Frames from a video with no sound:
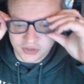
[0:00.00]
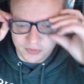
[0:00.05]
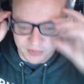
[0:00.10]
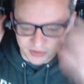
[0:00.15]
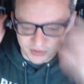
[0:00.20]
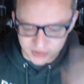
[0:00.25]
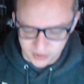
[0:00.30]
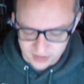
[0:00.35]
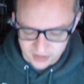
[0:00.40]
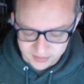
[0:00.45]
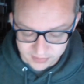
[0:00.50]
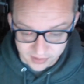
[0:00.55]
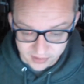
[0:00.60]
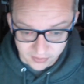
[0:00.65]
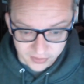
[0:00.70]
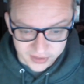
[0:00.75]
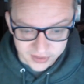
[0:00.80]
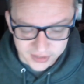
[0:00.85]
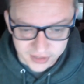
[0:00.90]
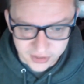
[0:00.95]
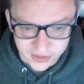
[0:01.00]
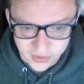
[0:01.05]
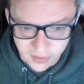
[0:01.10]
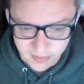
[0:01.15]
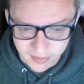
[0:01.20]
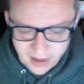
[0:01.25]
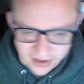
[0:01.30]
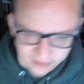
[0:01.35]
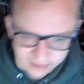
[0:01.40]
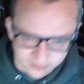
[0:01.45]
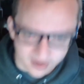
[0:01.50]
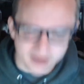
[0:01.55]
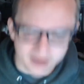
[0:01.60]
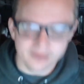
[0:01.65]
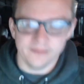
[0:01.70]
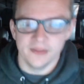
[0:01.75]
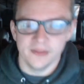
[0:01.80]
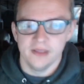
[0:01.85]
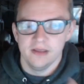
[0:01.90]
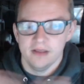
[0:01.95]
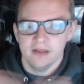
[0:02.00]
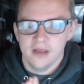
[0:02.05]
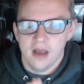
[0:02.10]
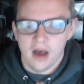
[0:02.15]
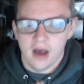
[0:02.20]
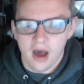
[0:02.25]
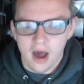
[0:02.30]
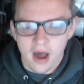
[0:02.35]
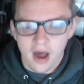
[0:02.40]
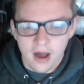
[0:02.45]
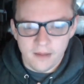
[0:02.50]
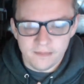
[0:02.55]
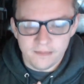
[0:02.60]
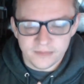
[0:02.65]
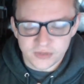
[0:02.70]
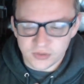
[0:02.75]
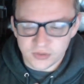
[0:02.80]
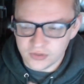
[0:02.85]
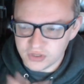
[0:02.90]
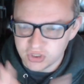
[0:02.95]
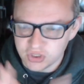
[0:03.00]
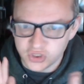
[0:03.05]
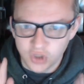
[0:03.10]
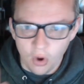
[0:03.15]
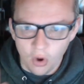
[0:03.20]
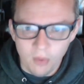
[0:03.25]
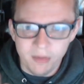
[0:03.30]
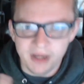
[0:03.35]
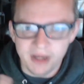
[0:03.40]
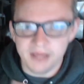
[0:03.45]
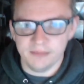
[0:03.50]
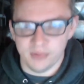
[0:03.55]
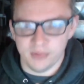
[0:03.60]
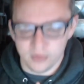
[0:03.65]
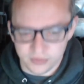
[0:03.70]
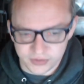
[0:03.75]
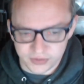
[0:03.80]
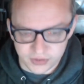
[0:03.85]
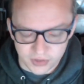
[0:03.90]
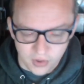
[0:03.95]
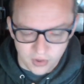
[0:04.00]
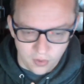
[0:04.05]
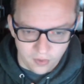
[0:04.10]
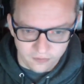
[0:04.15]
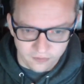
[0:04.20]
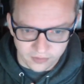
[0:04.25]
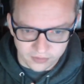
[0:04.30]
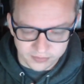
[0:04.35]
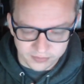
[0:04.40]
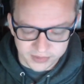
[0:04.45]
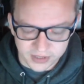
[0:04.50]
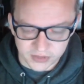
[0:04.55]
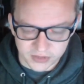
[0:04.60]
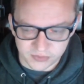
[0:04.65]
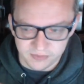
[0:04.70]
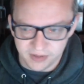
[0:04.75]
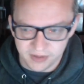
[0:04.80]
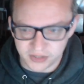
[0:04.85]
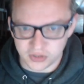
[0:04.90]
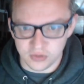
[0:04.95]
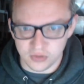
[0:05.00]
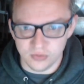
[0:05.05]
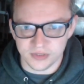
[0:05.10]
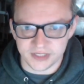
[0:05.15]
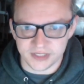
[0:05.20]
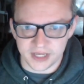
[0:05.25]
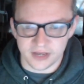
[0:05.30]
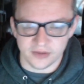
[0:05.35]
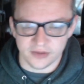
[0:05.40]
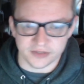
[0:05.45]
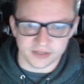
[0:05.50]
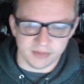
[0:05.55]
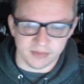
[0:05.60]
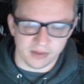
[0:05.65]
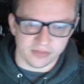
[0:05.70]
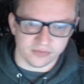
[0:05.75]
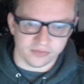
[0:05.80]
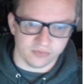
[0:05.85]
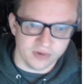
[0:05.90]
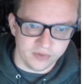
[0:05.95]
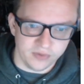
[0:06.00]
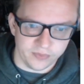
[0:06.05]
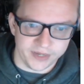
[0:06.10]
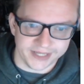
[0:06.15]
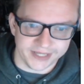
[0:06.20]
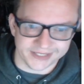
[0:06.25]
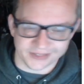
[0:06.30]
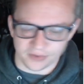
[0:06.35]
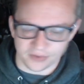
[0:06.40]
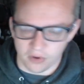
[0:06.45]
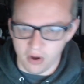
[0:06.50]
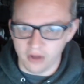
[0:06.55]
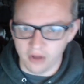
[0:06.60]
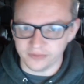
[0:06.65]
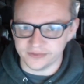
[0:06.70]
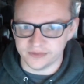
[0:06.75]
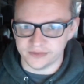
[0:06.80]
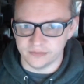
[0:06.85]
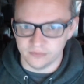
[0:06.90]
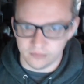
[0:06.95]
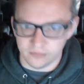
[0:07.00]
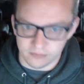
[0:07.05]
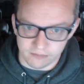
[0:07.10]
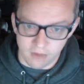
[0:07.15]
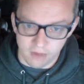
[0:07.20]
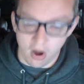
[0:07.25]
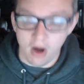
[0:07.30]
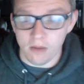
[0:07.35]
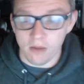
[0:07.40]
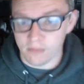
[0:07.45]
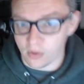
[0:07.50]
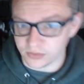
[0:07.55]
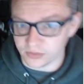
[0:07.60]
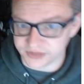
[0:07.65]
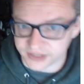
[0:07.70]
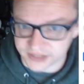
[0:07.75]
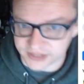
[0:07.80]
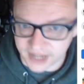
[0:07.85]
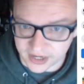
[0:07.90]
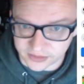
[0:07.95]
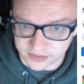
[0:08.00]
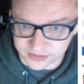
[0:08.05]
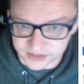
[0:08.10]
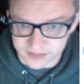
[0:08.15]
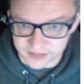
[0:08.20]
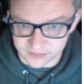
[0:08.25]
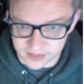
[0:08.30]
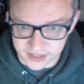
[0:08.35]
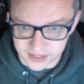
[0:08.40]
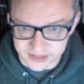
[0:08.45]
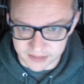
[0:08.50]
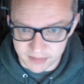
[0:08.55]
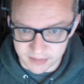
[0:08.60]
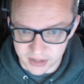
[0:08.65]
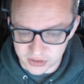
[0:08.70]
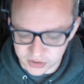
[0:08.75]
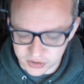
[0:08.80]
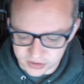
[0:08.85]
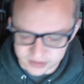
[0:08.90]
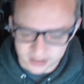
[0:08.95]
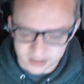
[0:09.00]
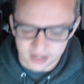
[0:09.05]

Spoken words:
dirty, but what are you going to do about it, right? So there's so many booths to go over because we've had 2 sales in about 3 weeks, and they're all almost entirely different, as I mentioned.